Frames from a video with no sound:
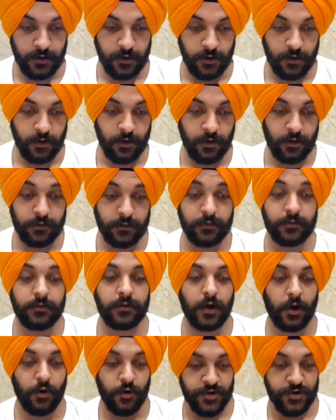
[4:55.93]
or
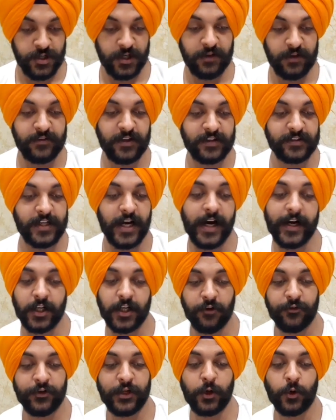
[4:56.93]
the question is the threat
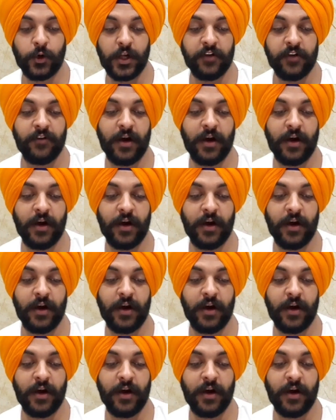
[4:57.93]
of nuclear